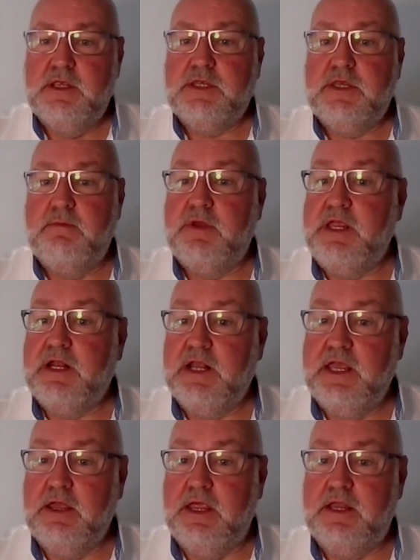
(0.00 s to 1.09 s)
Simply
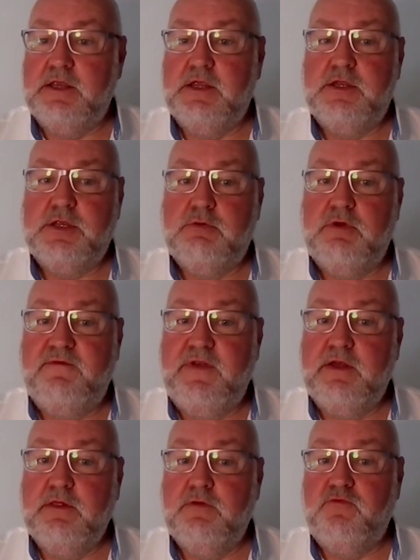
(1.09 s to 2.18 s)
click it to
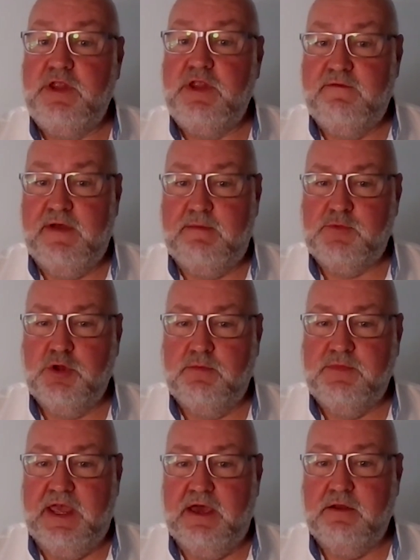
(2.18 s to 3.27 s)
reveal the Revamp
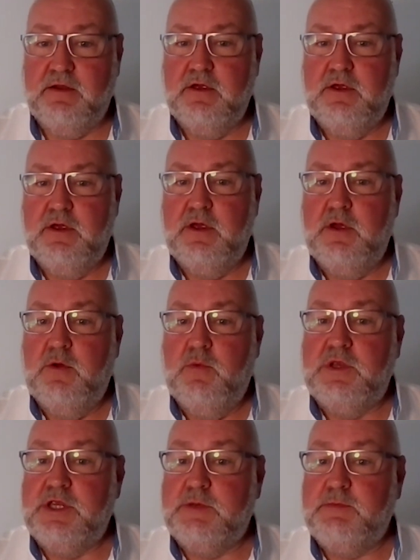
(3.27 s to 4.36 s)
dropdown,
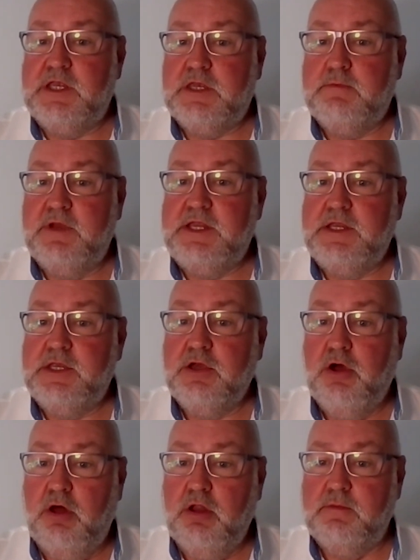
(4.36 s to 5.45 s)
which has been split into
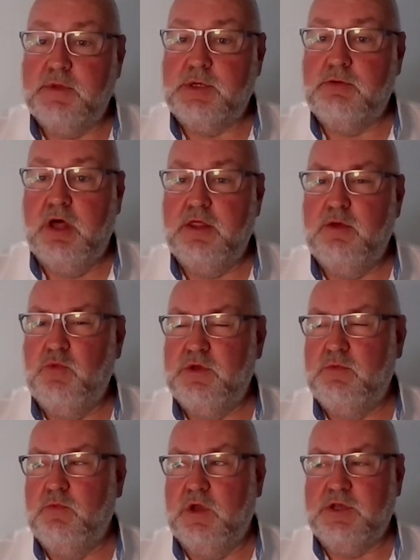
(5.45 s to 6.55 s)
columns rather
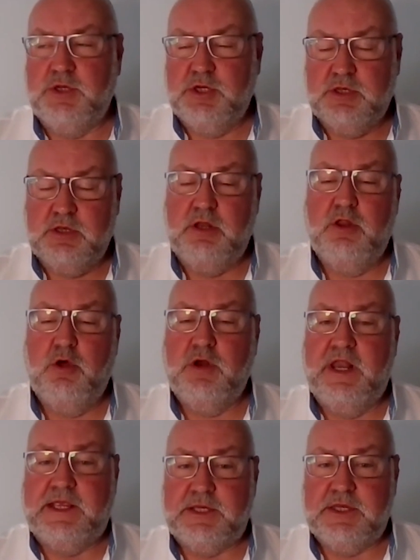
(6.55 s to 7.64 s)
than one just
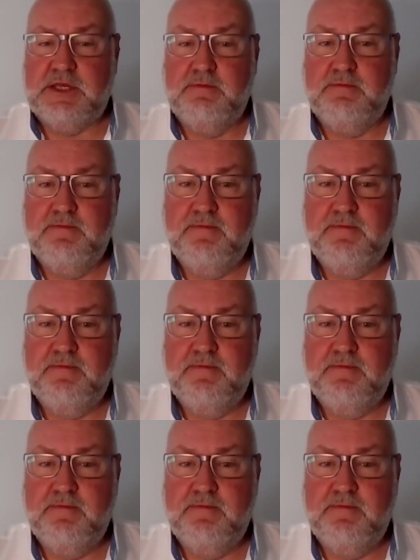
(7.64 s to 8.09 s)
long list.